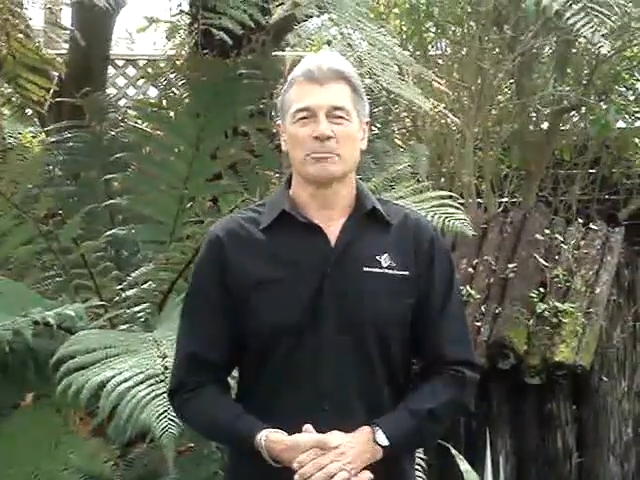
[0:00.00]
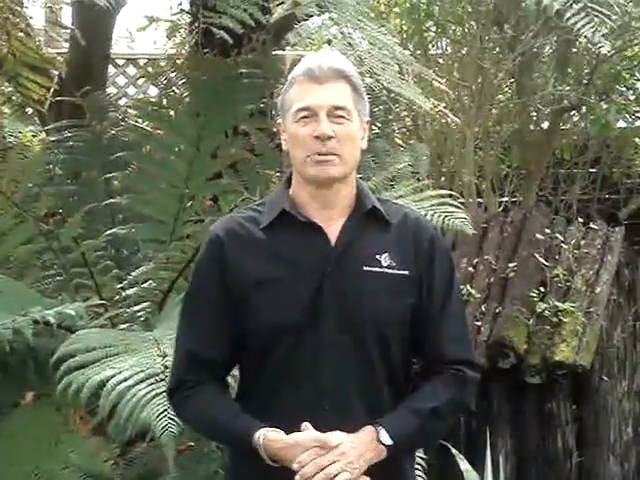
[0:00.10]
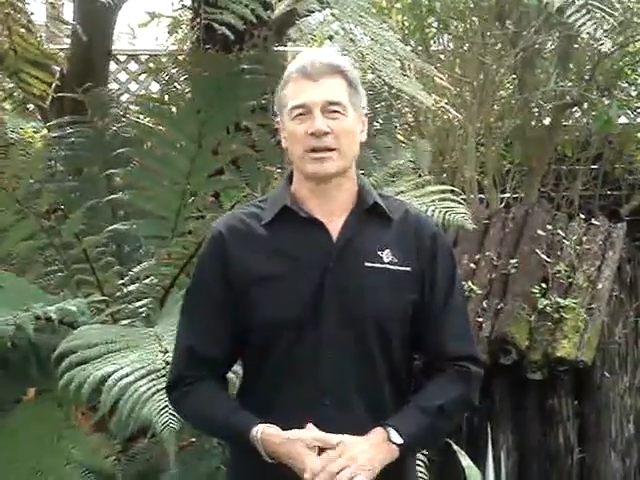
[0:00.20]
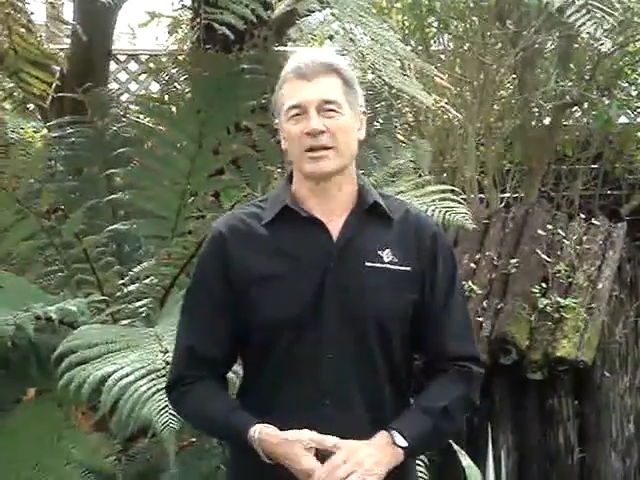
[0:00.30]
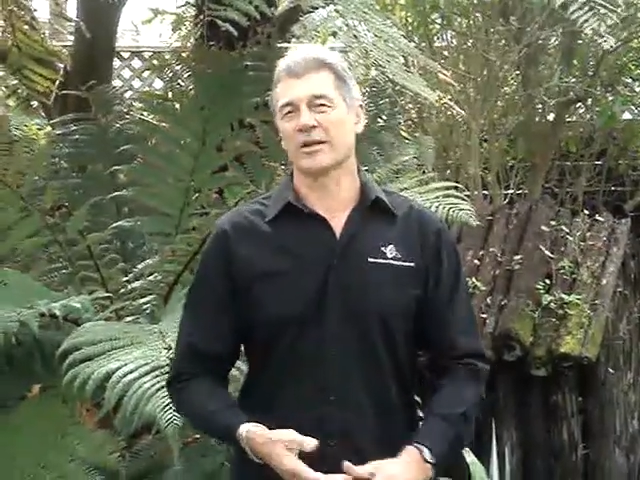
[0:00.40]

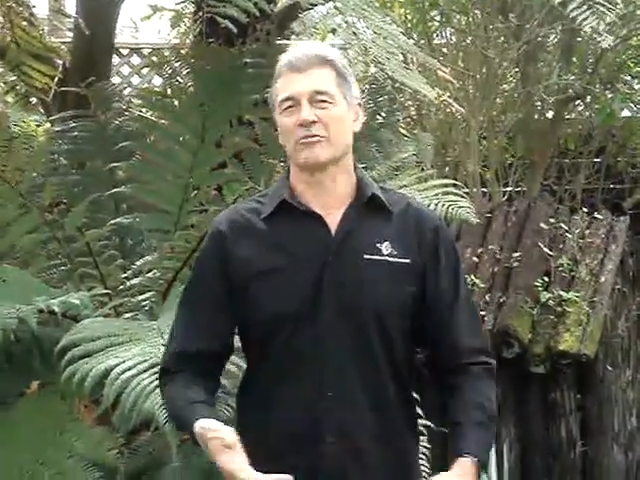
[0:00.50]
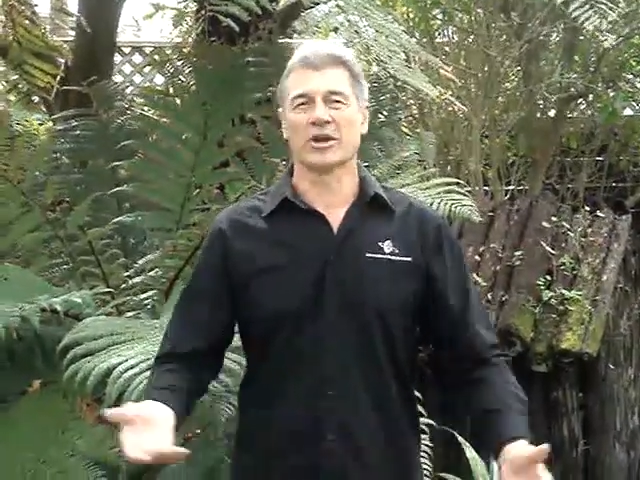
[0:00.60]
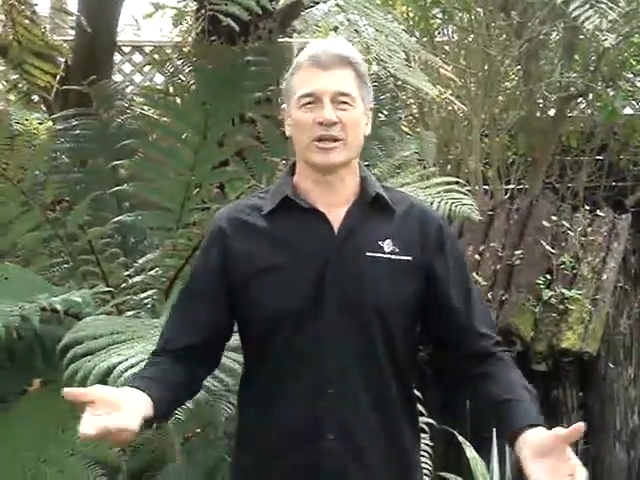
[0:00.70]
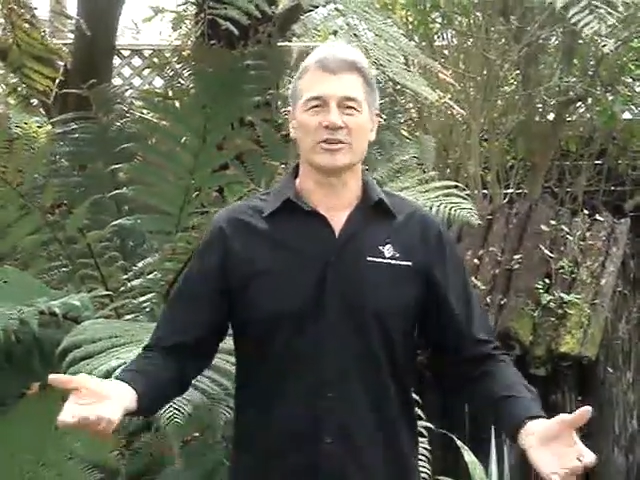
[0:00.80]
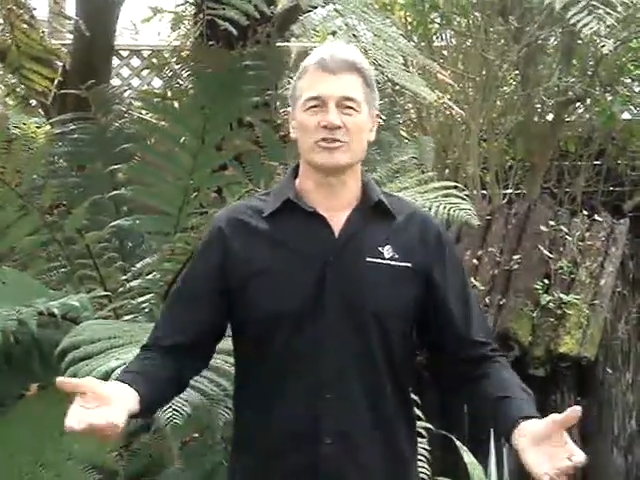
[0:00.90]
but in a
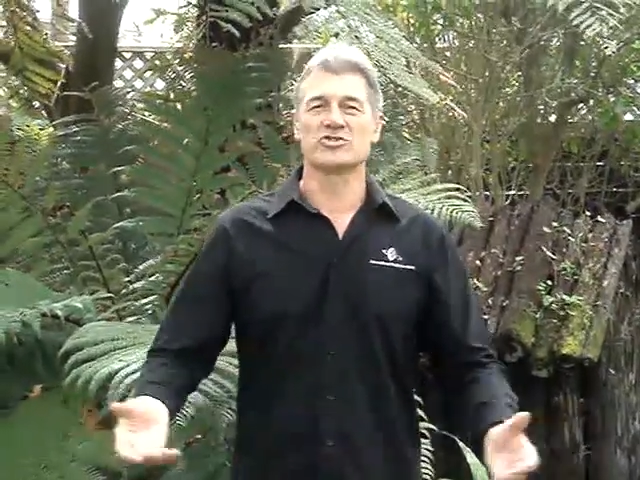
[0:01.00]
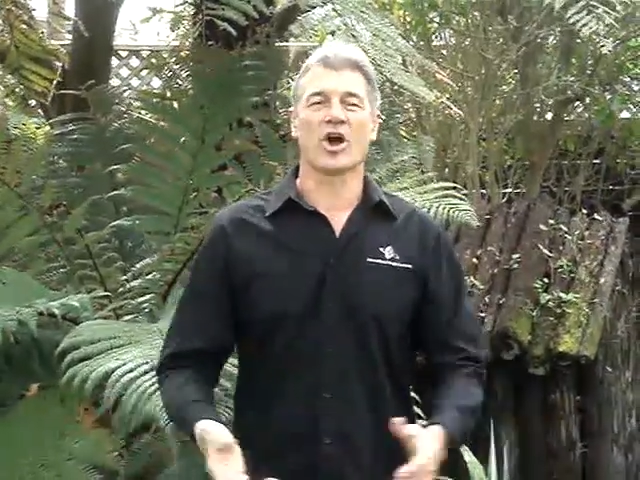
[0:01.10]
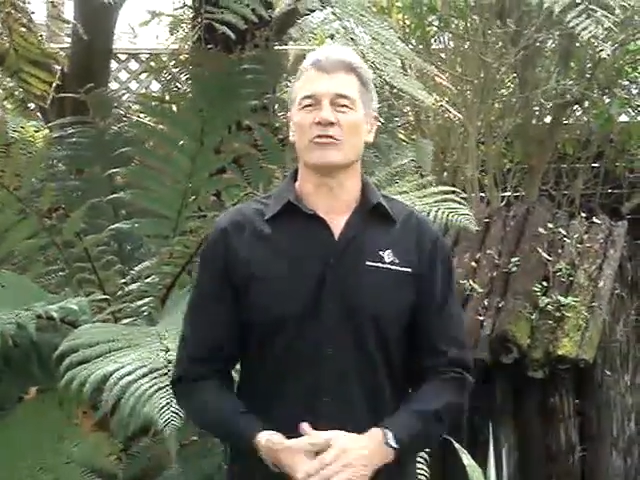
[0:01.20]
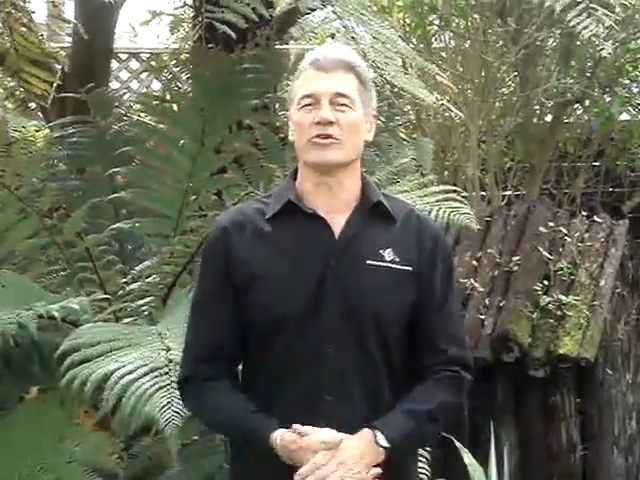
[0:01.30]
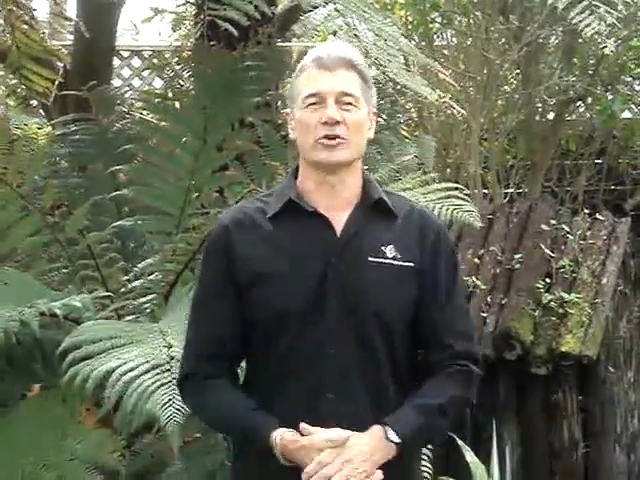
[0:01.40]
really
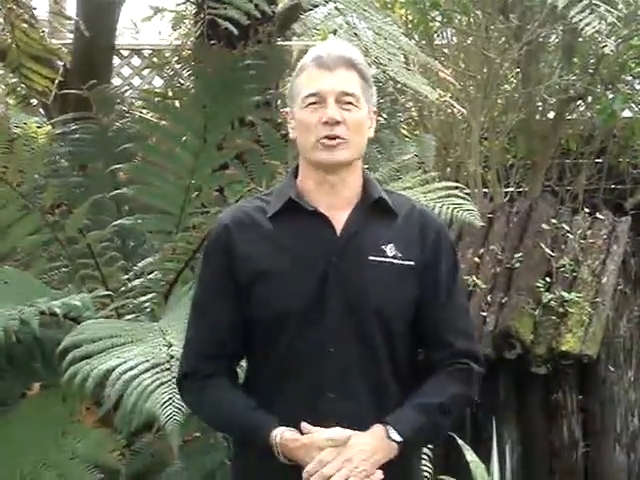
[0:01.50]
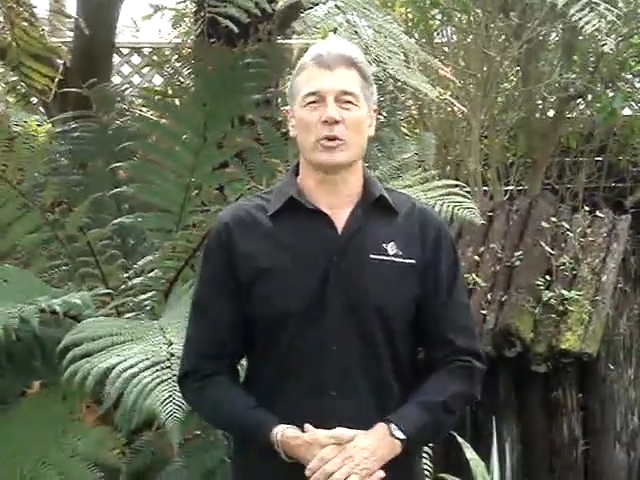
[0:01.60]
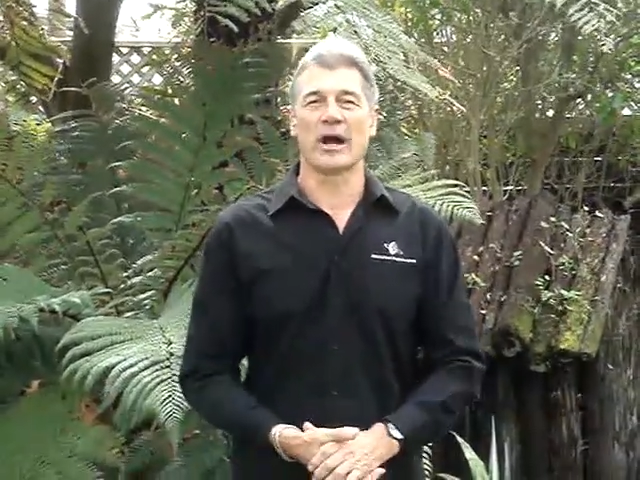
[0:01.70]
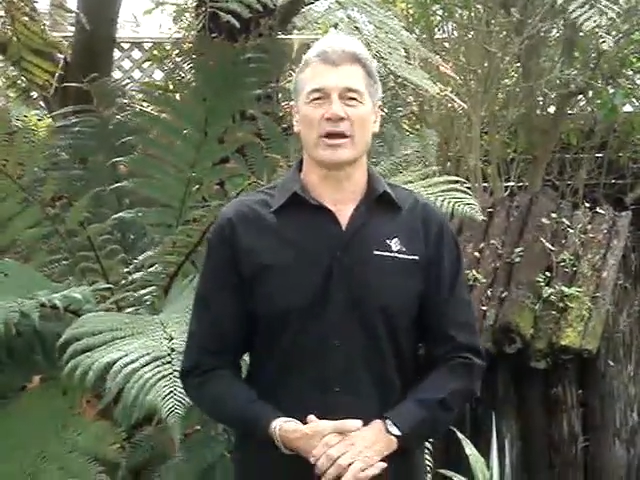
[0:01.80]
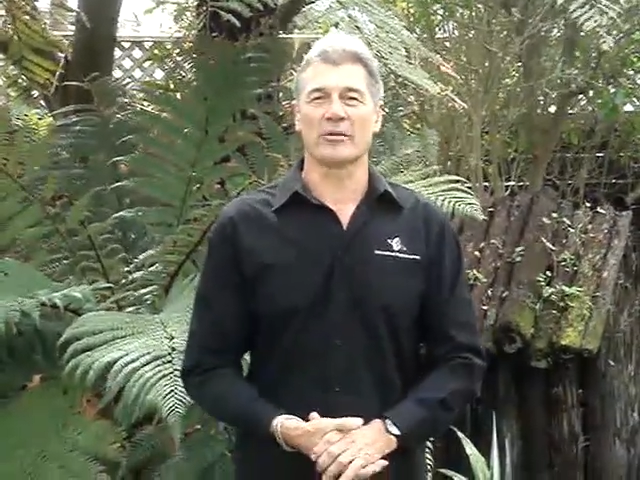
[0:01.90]
jovial way.